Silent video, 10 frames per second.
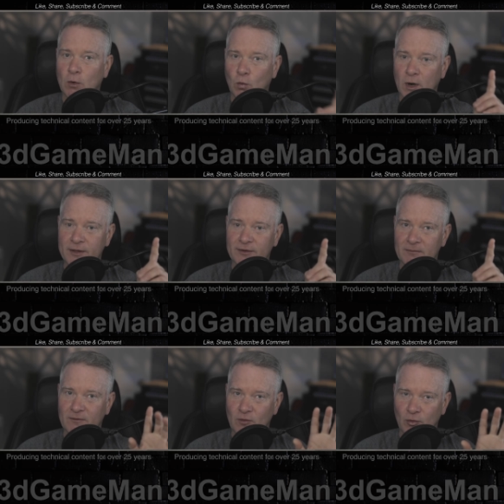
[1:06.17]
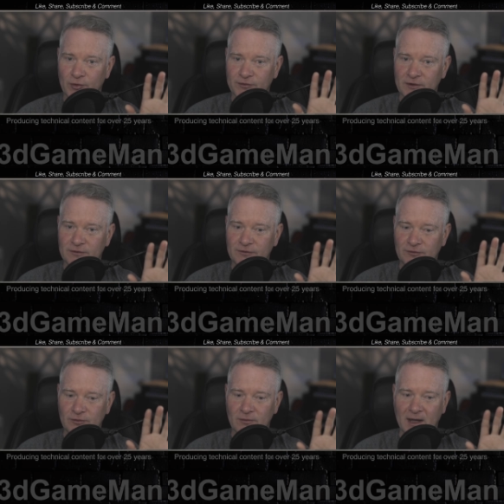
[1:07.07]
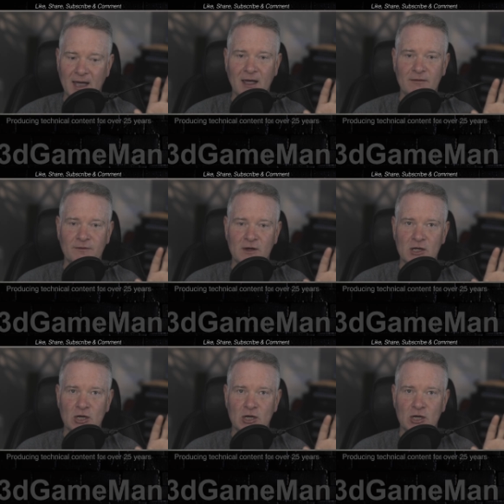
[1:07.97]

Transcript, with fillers: One of them, of course, is to have